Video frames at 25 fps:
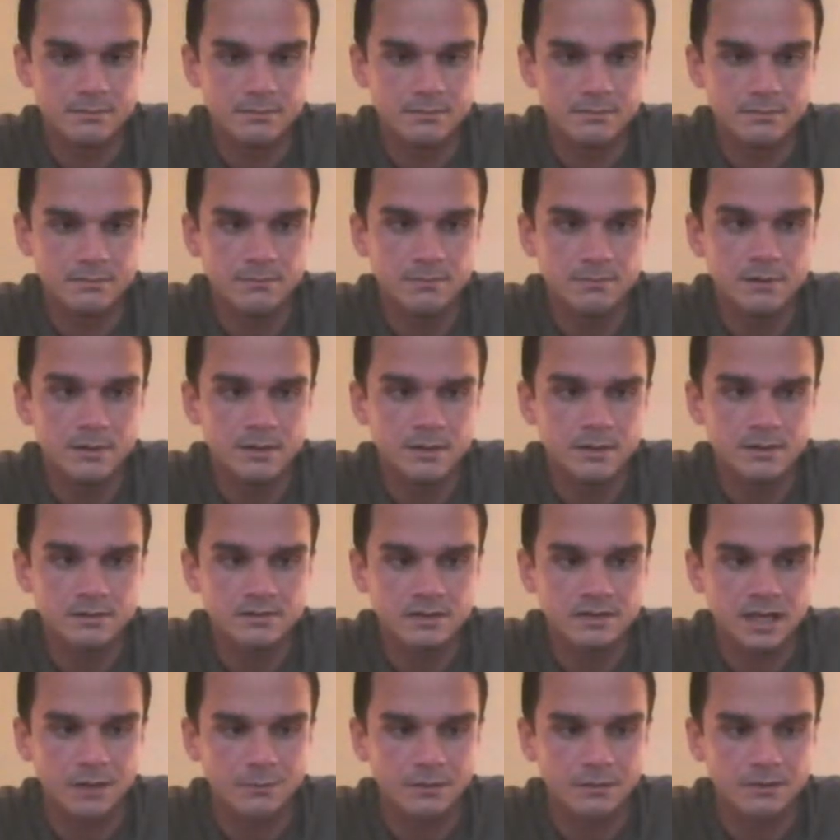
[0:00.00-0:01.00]
what else
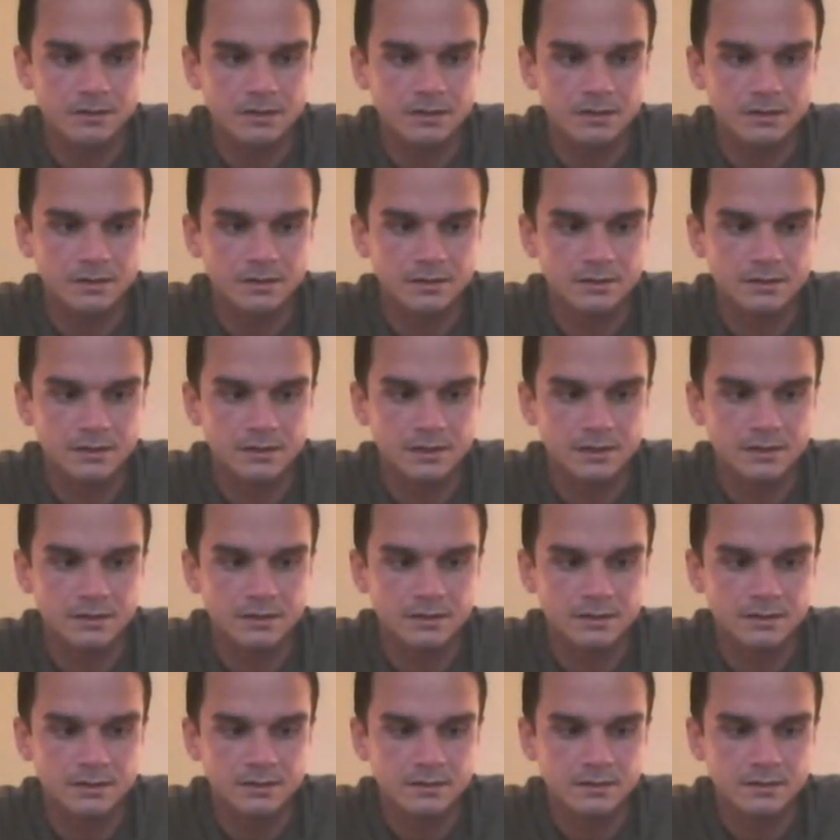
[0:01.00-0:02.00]
came on Nickelodeon?
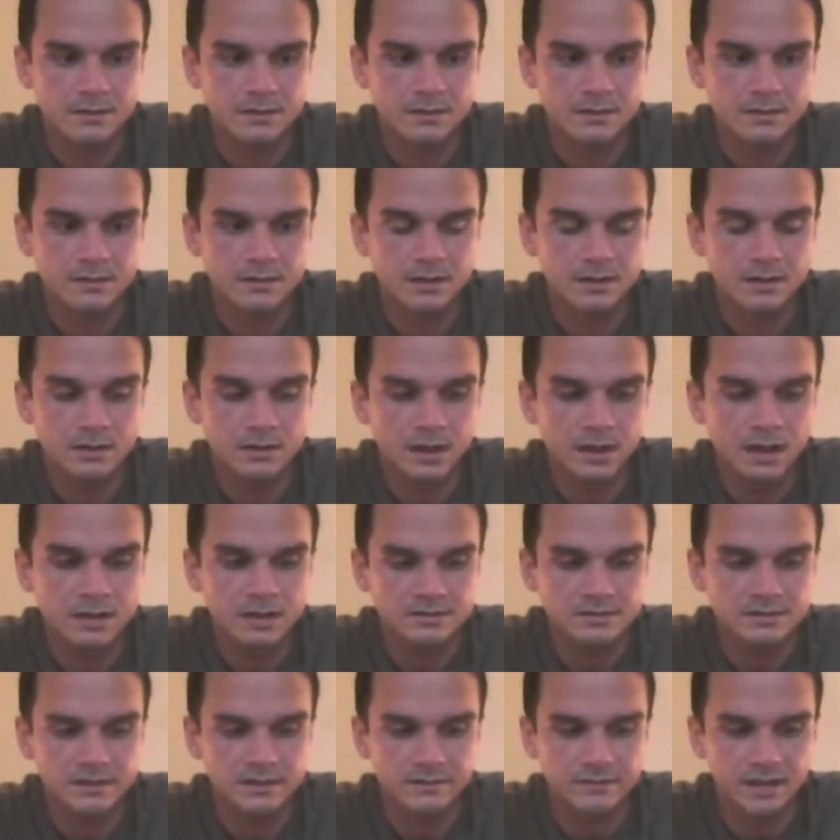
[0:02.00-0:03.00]
A lot of
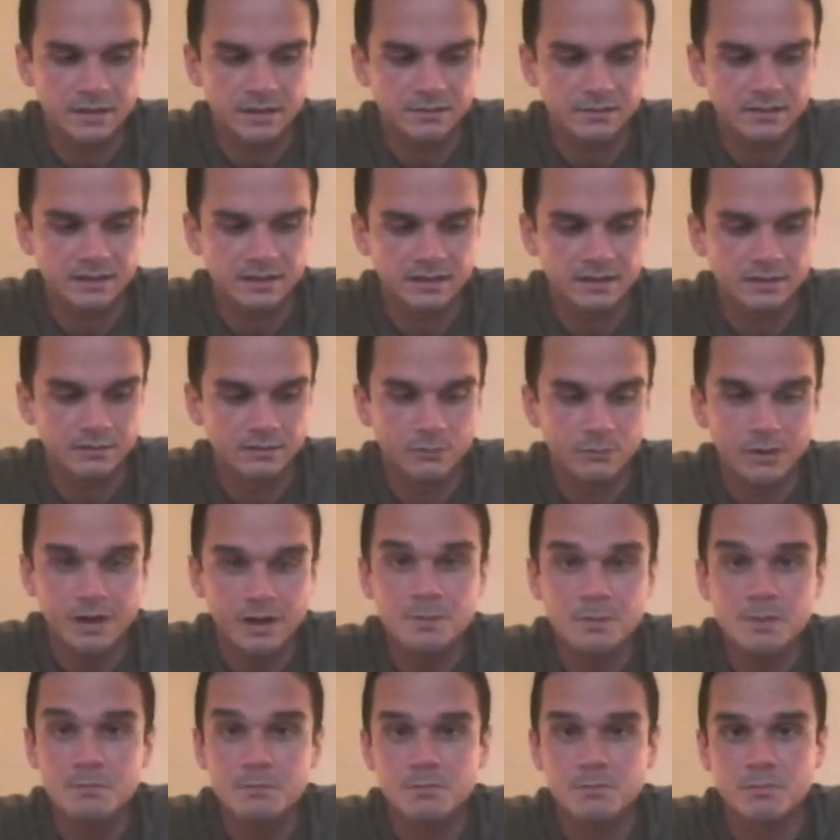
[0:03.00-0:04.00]
stuff came on Nickelodeon. Why
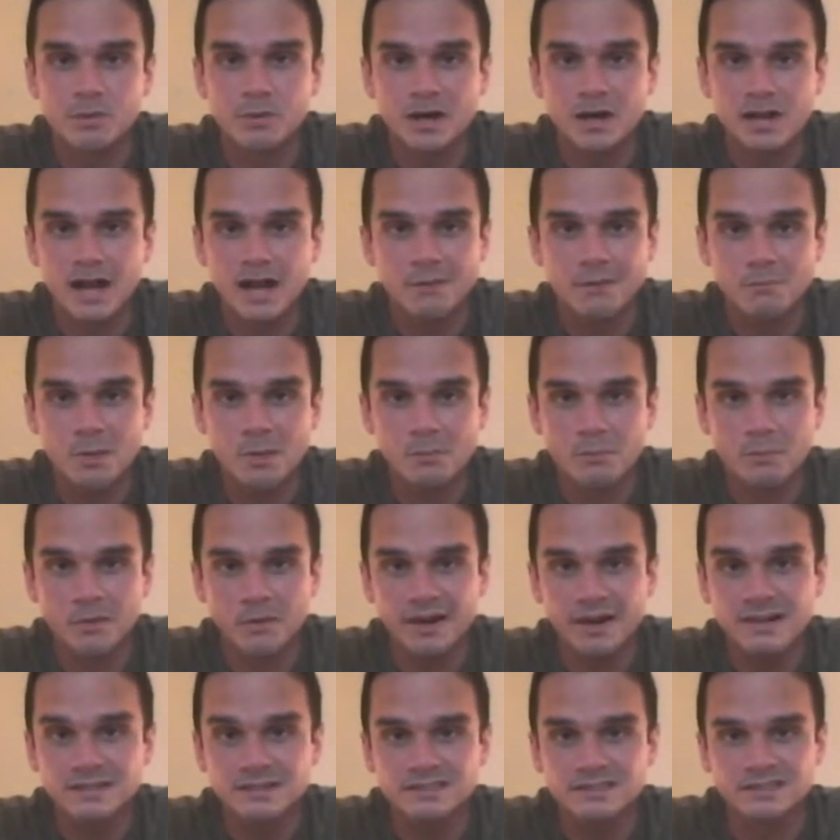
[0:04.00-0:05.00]
am my
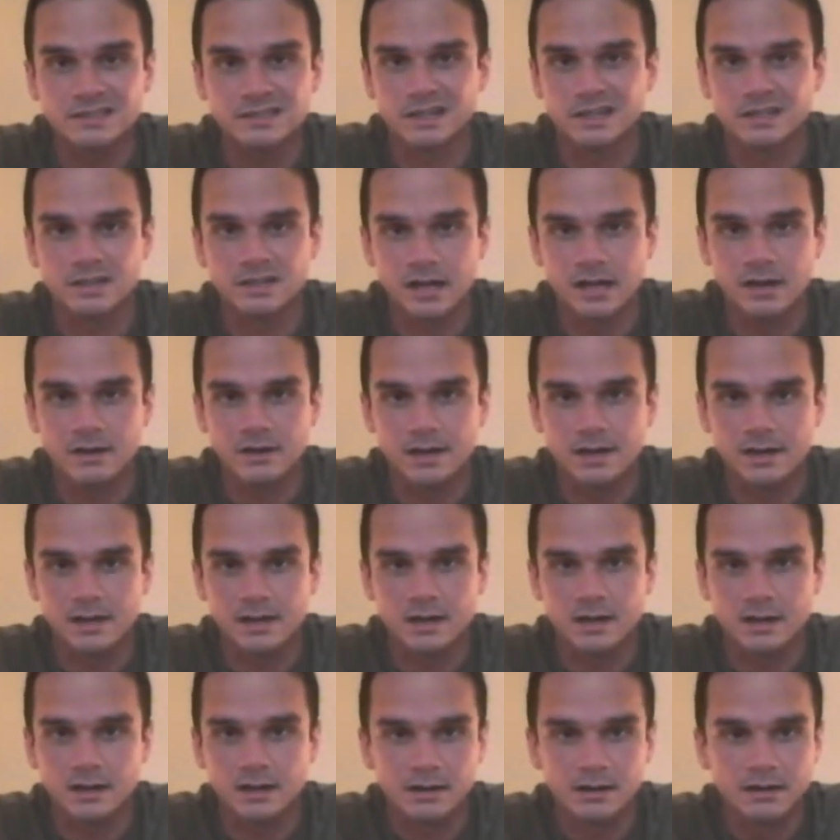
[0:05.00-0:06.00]
brain shutting down right
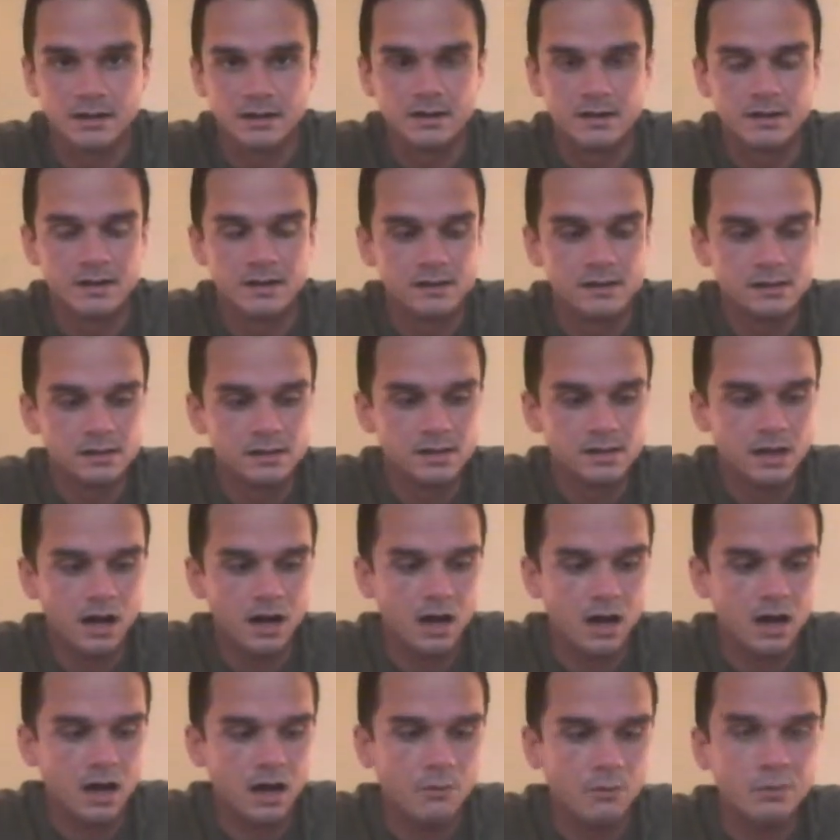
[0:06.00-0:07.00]
now?
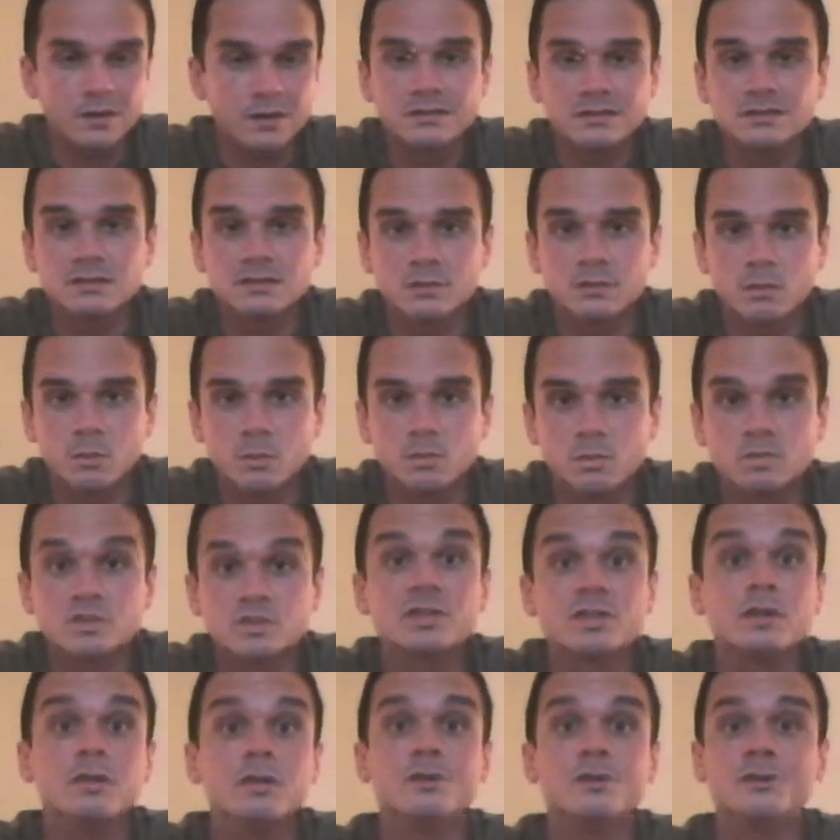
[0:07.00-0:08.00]
Where's
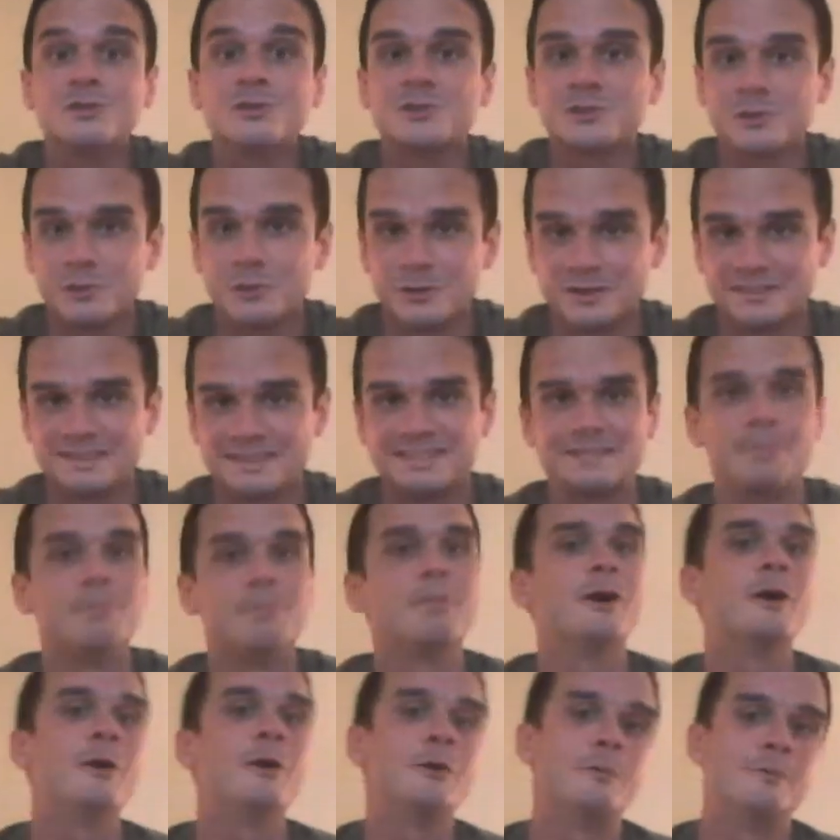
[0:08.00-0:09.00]
Salute Your Shorts?
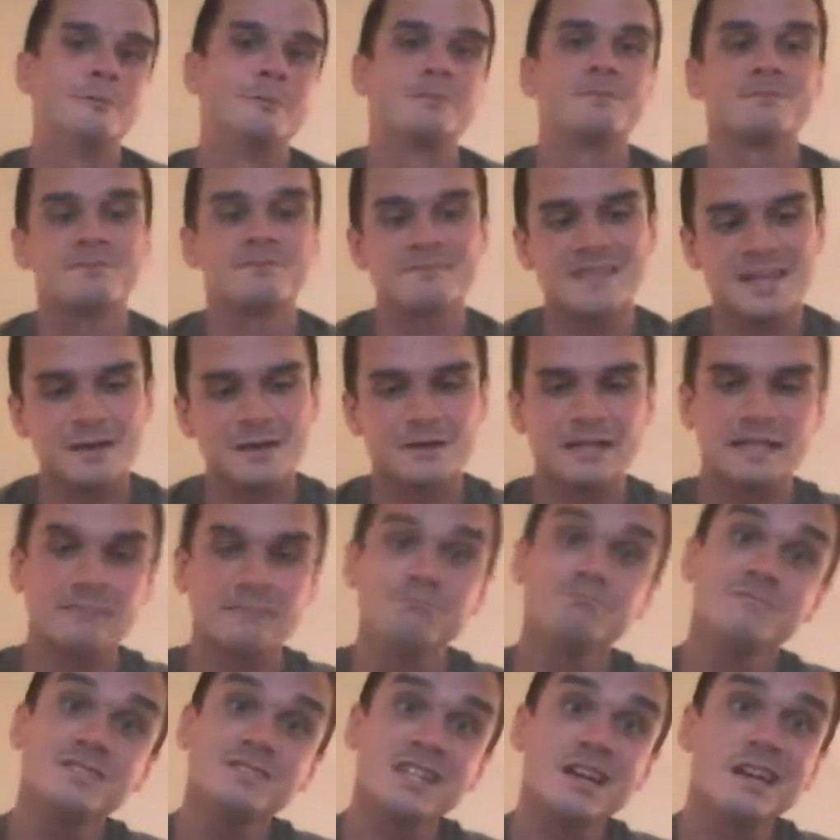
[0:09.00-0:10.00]
Boom, nailed
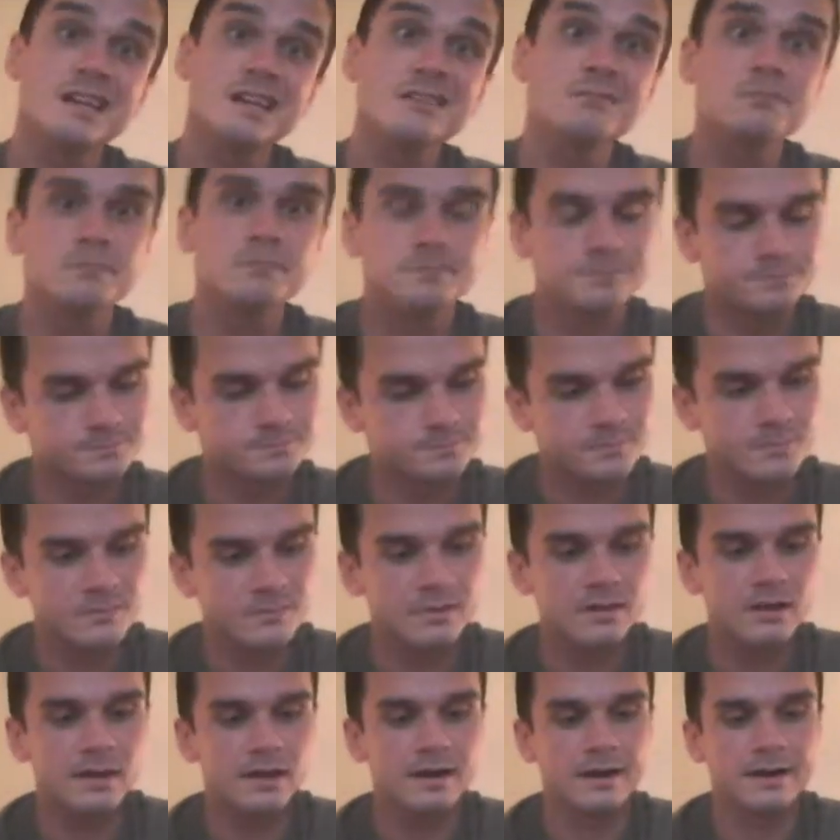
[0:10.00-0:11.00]
it. Done.
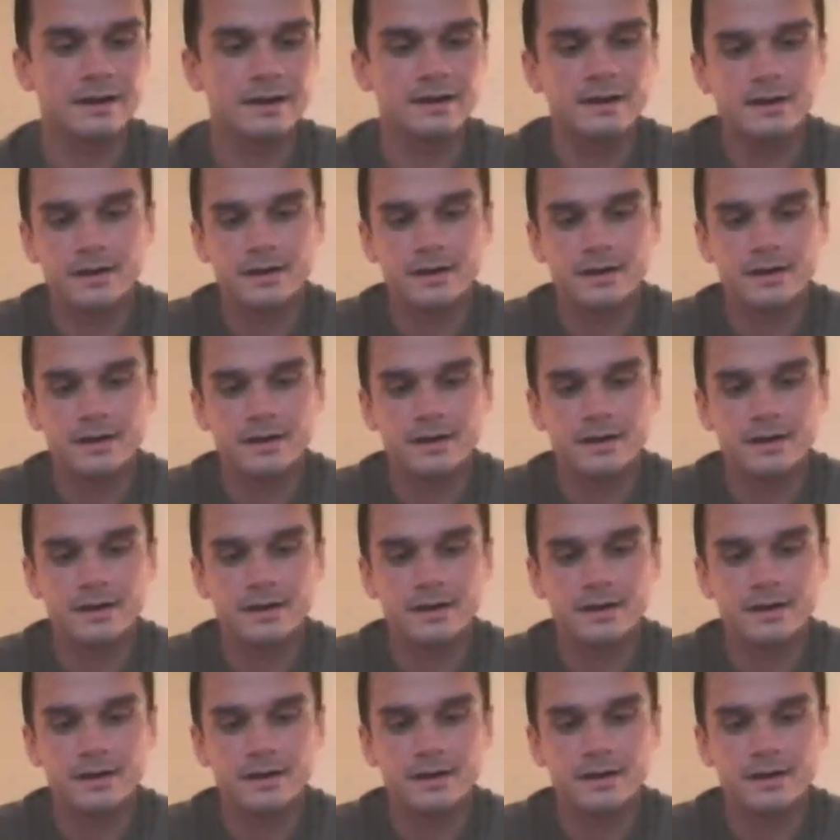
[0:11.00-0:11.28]
All right.